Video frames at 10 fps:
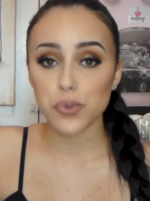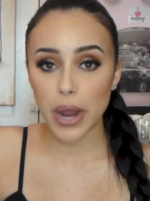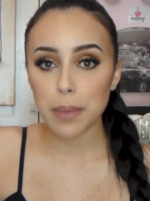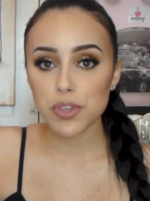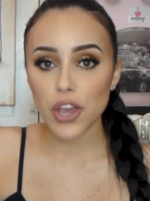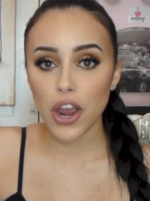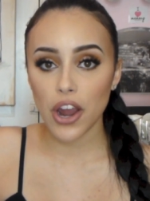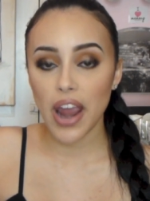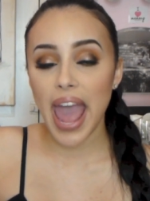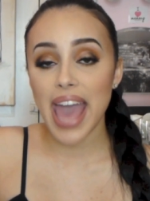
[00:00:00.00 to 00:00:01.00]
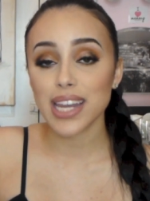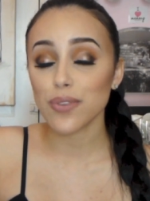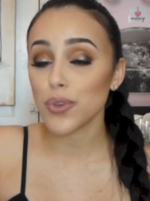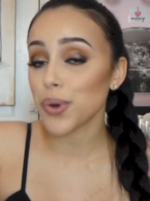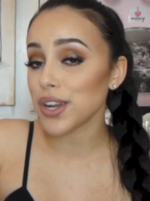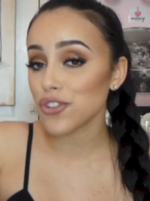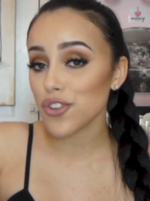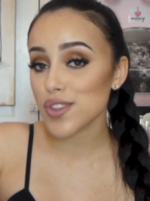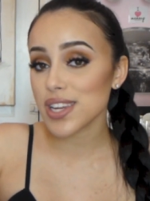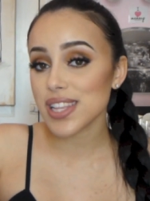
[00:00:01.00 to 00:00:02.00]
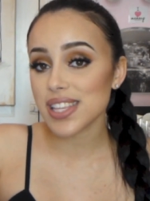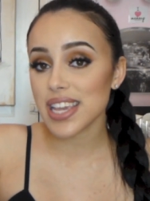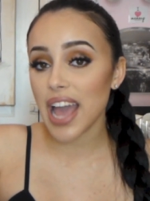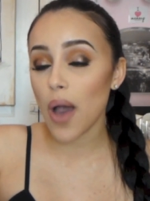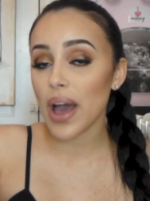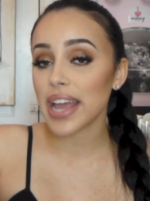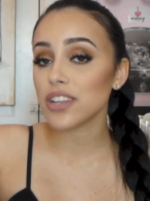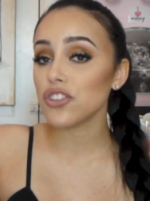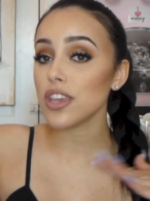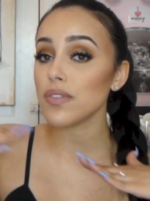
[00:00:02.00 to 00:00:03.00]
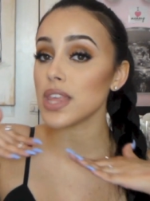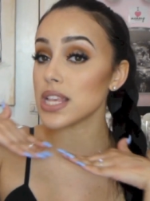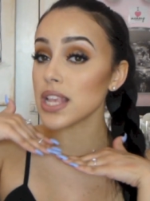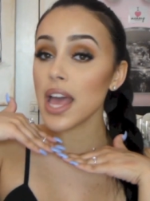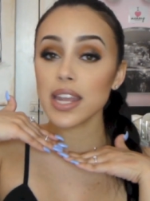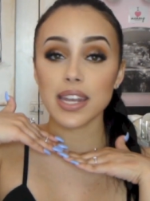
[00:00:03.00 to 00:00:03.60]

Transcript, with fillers: subscribe to her. And if you are interested in seeing how I achieve this